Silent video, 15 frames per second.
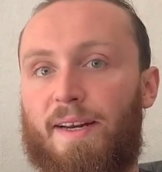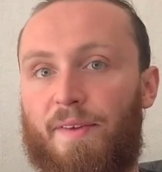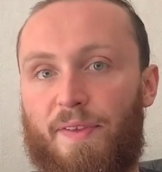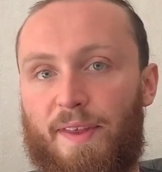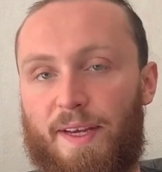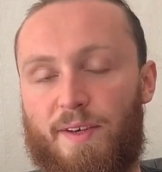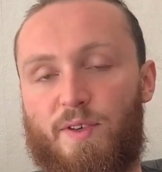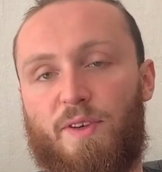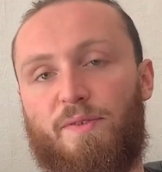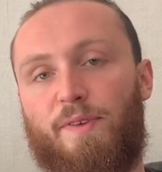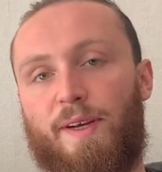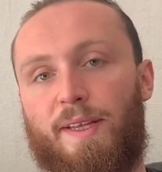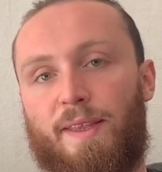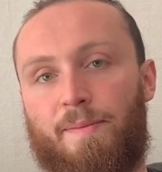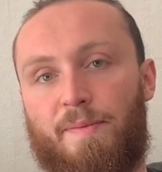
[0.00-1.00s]
and things to
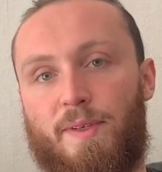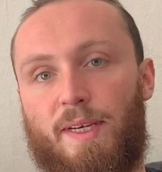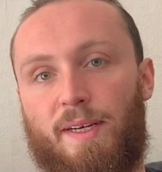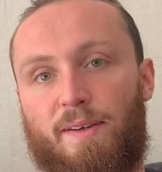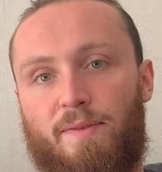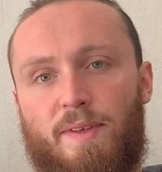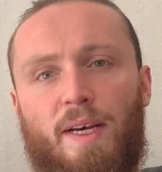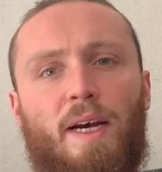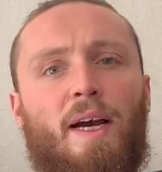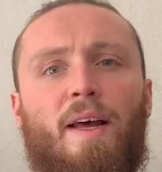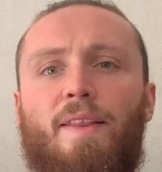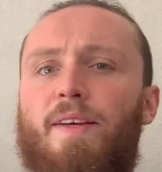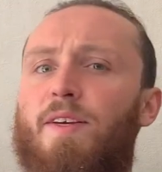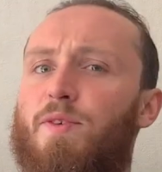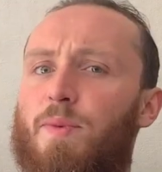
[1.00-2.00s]
feed themselves.
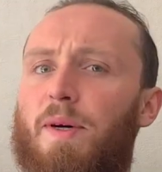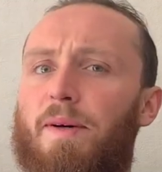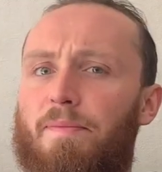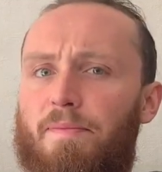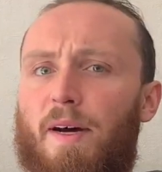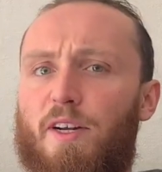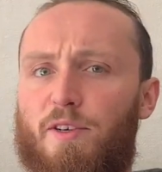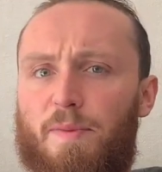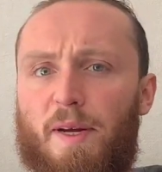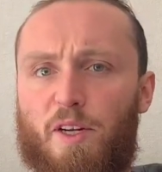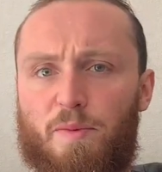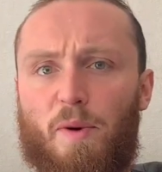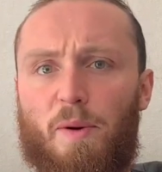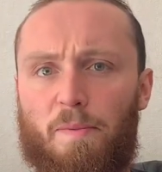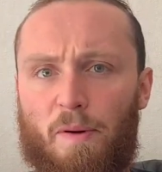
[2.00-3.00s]
These were much
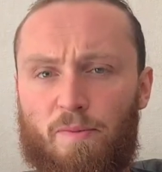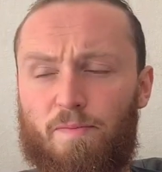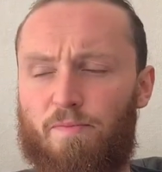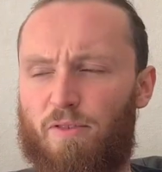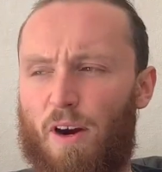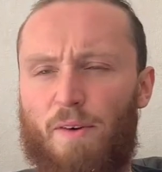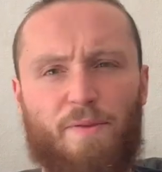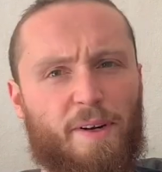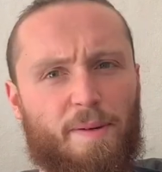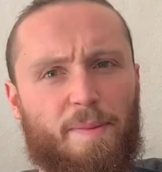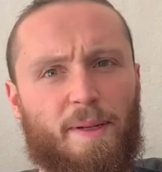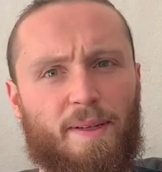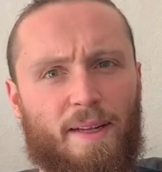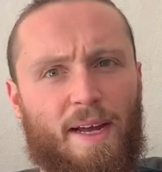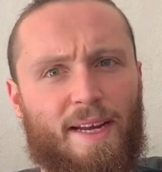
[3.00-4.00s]
more
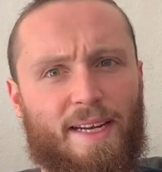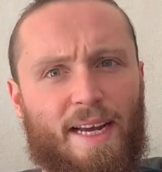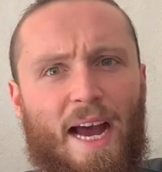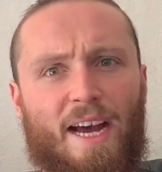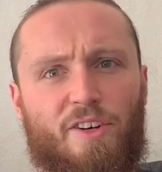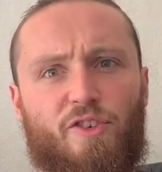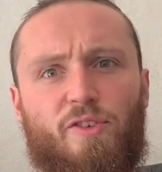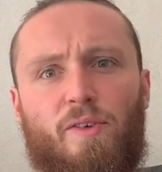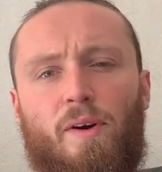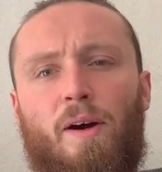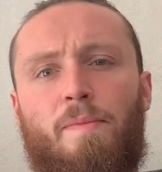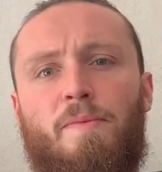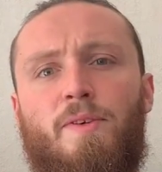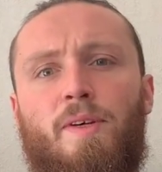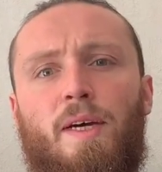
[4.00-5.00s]
profitable, like cash
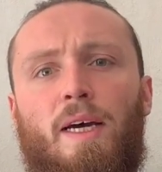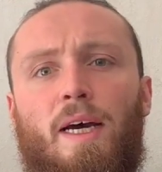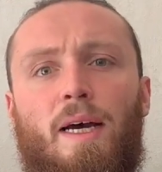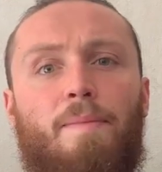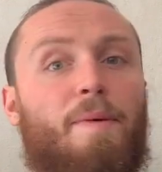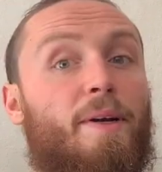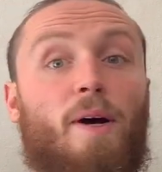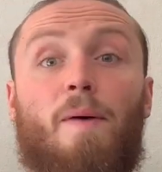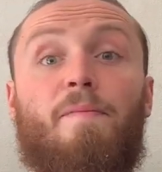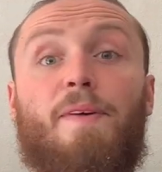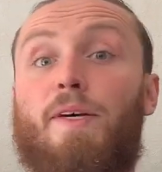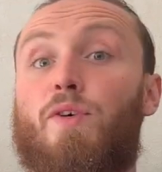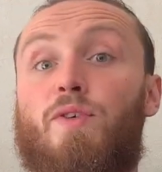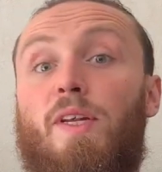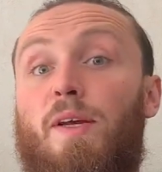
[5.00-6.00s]
crops. But
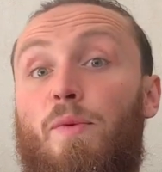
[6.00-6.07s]
obviously